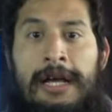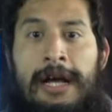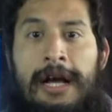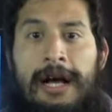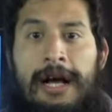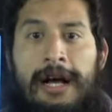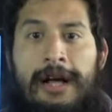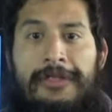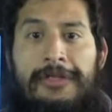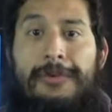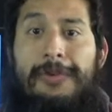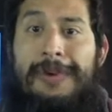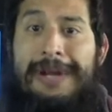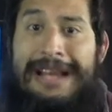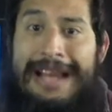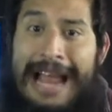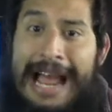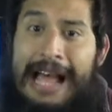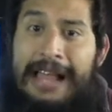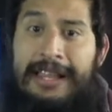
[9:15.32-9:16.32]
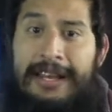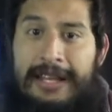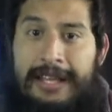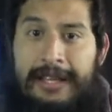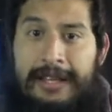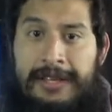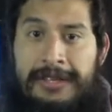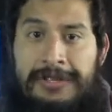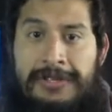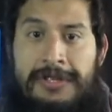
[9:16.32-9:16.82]
the
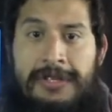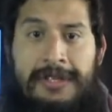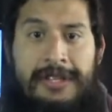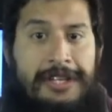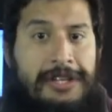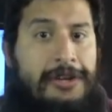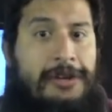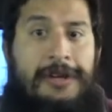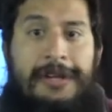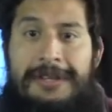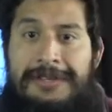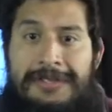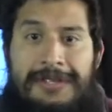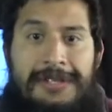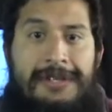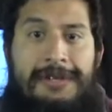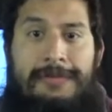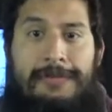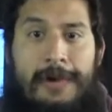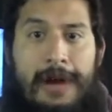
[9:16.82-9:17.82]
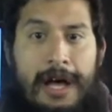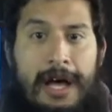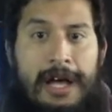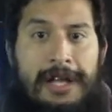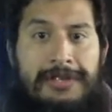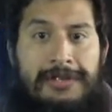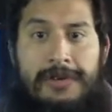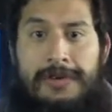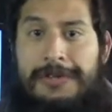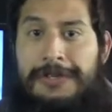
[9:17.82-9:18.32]
reality is that you're going to see a
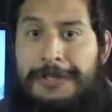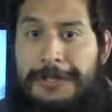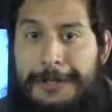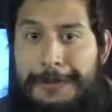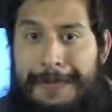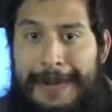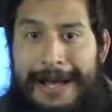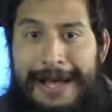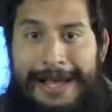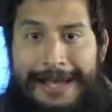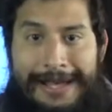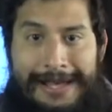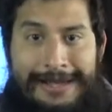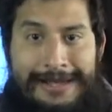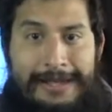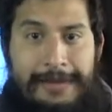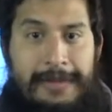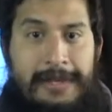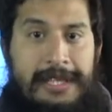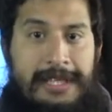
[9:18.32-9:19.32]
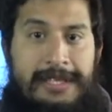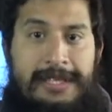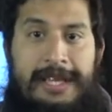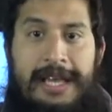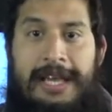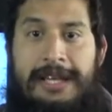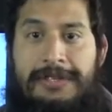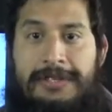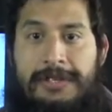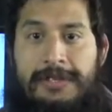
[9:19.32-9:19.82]
rise or a spike in some of these
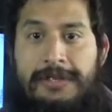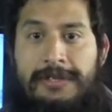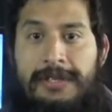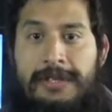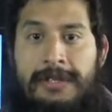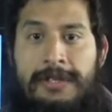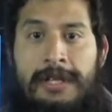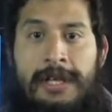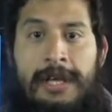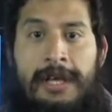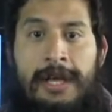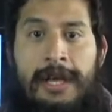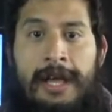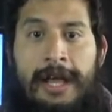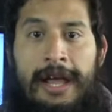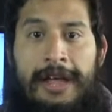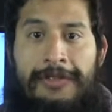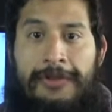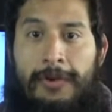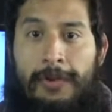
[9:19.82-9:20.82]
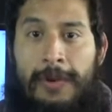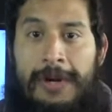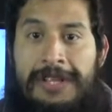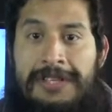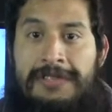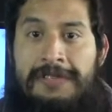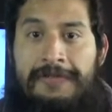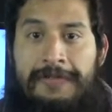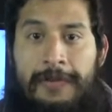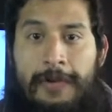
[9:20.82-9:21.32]
cases. And the
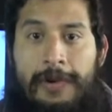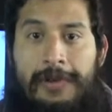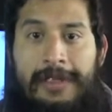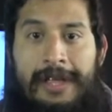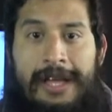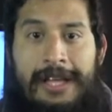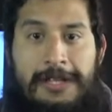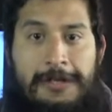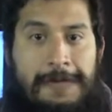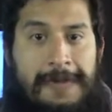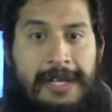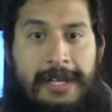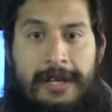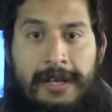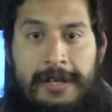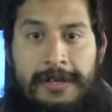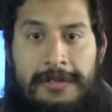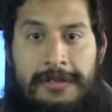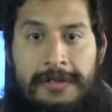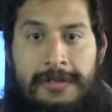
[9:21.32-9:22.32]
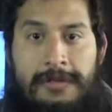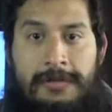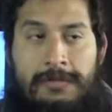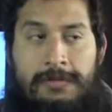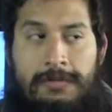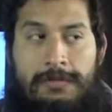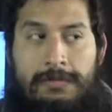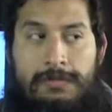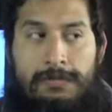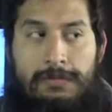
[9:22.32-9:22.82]
reason for that is because
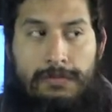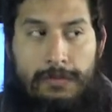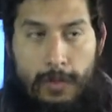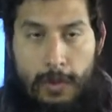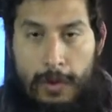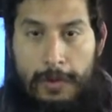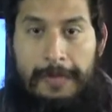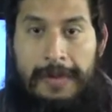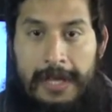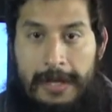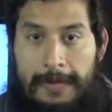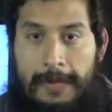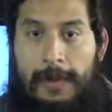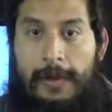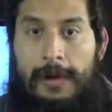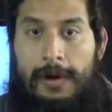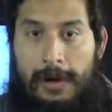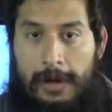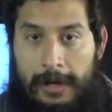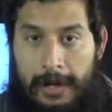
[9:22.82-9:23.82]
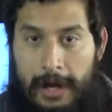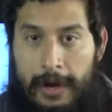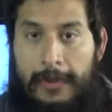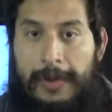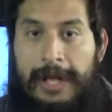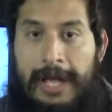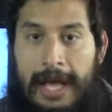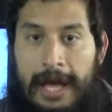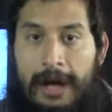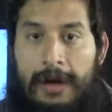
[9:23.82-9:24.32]
more people are
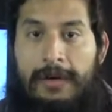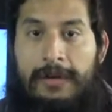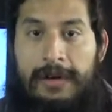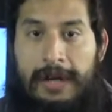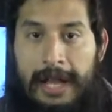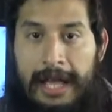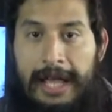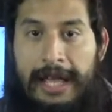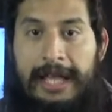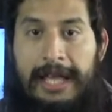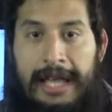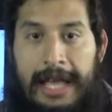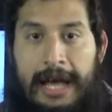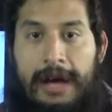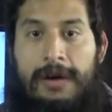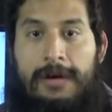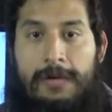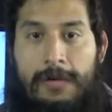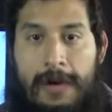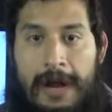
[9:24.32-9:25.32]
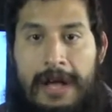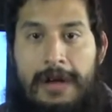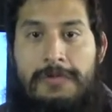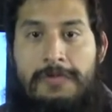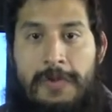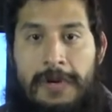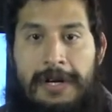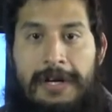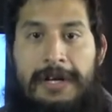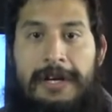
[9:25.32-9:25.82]
going out and hanging out
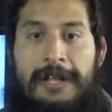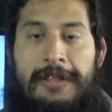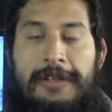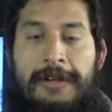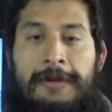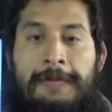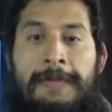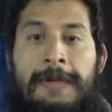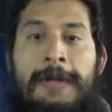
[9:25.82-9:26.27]
around one another.